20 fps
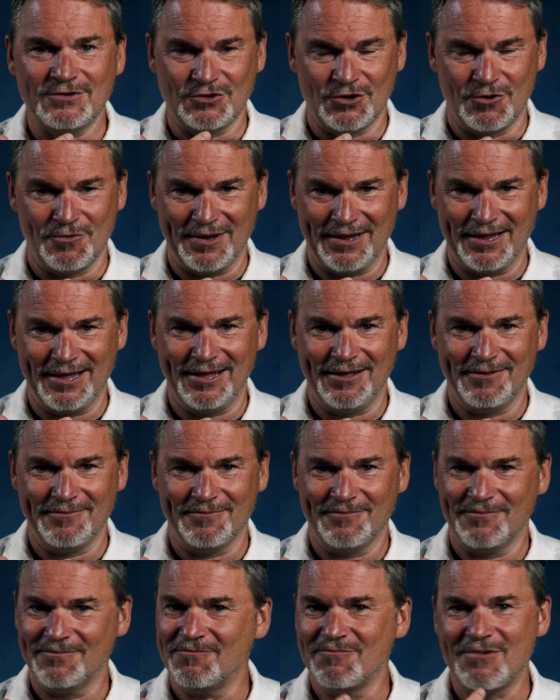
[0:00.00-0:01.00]
doing it
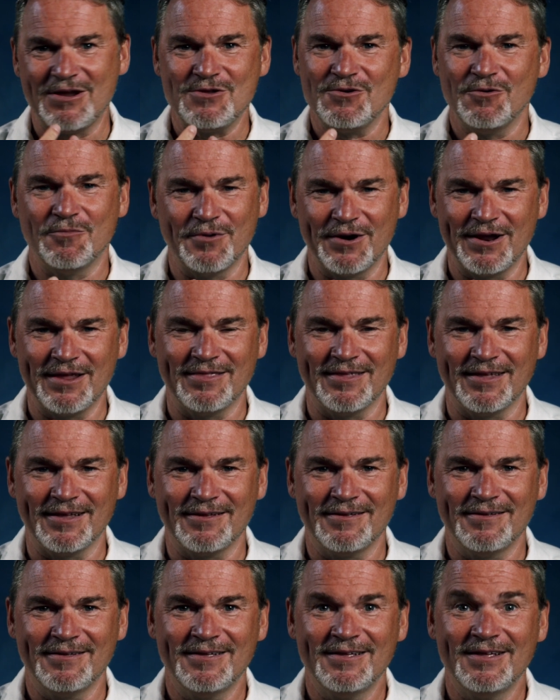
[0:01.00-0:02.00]
when you're breathing.
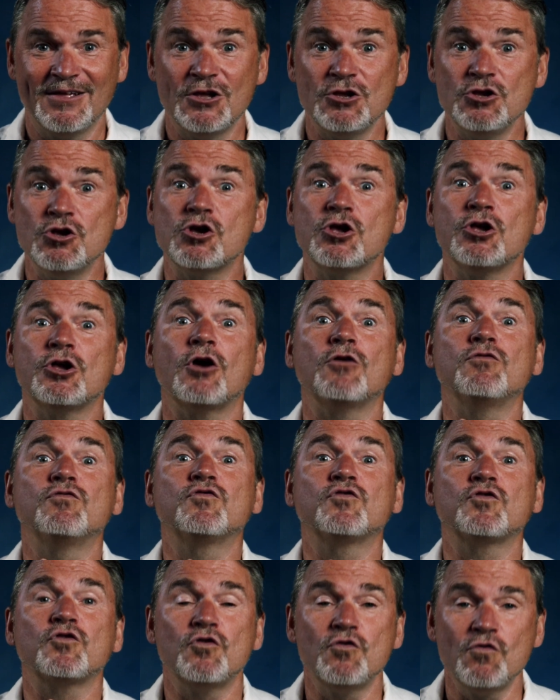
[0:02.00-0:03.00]
You can go
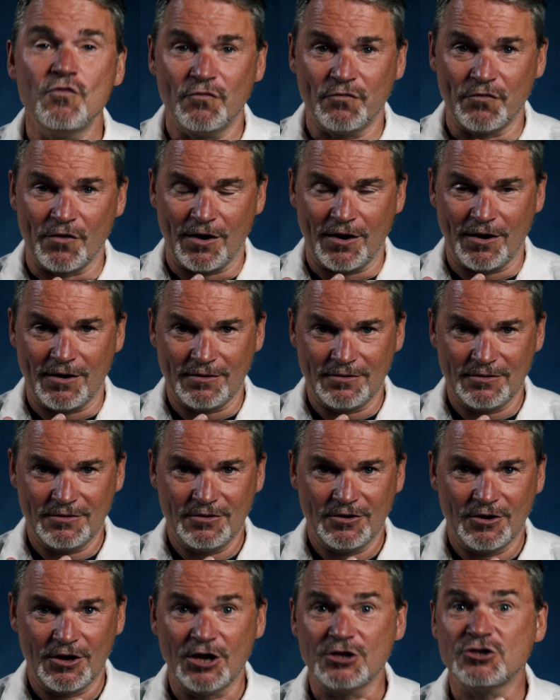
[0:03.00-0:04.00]
too far
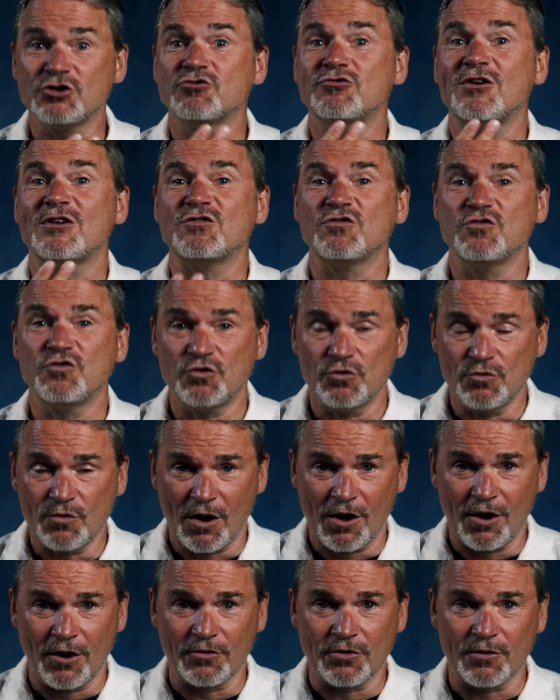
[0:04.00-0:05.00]
and stress too
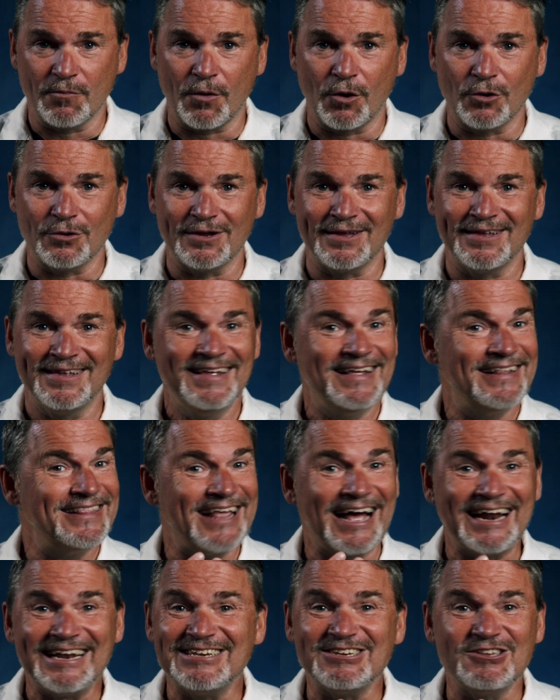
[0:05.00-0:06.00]
hard the body.
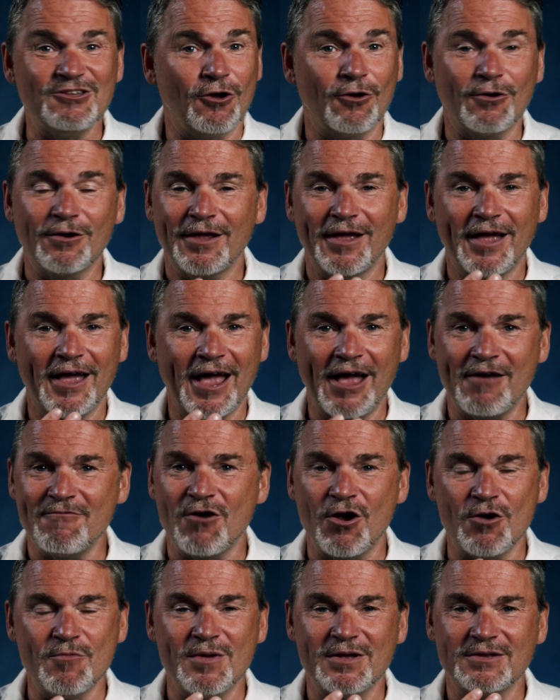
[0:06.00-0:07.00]
That is not
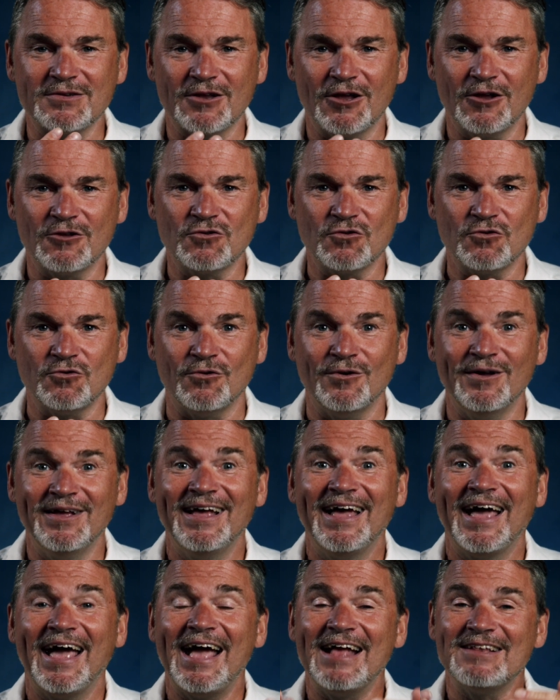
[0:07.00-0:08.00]
aerobics at all.
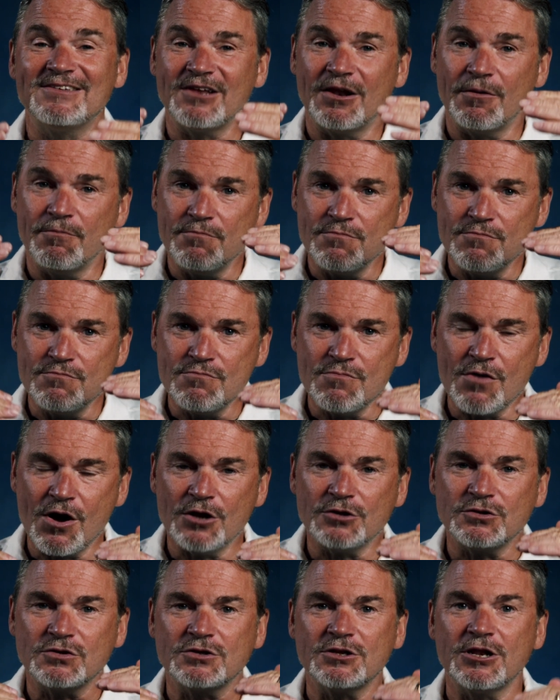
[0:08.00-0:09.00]
It's at a
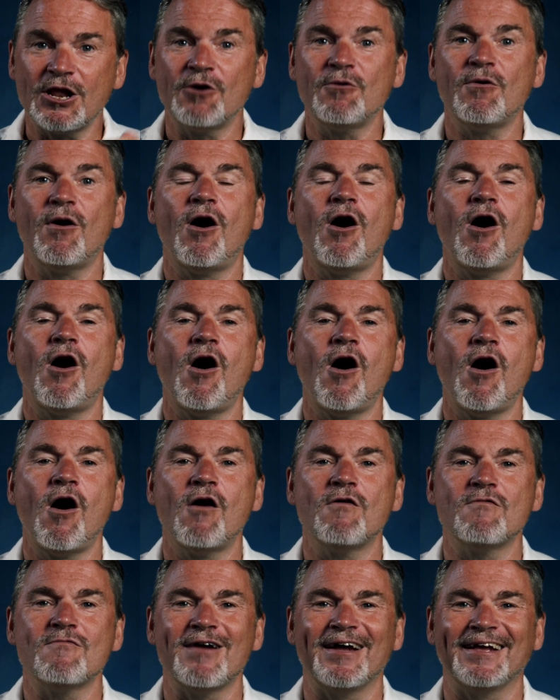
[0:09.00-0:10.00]
much slower
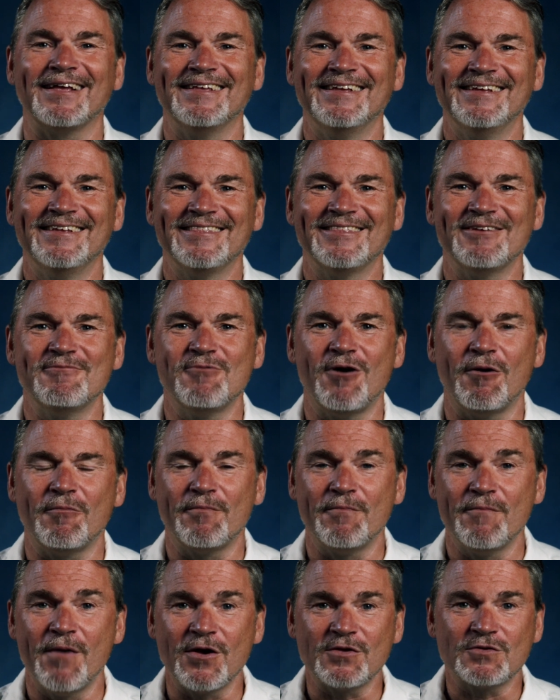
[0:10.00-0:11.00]
heart rate than
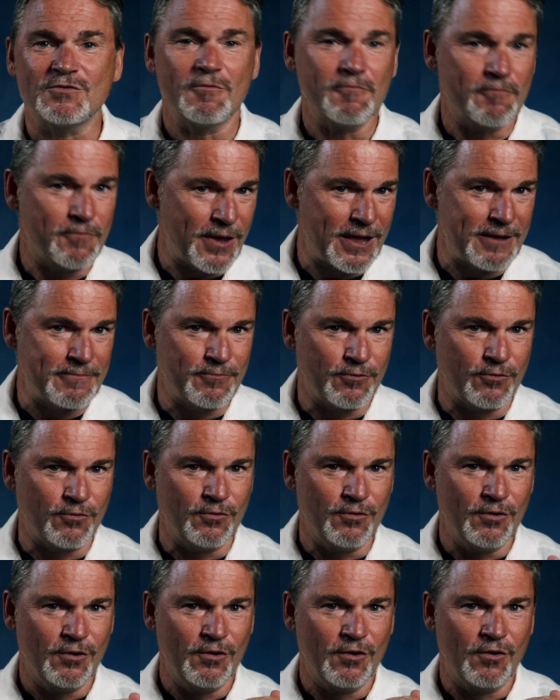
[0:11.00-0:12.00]
what most
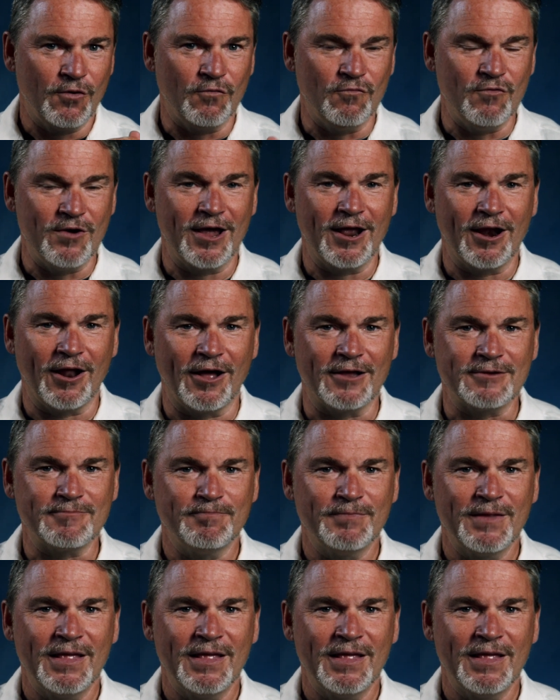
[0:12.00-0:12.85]
people realize.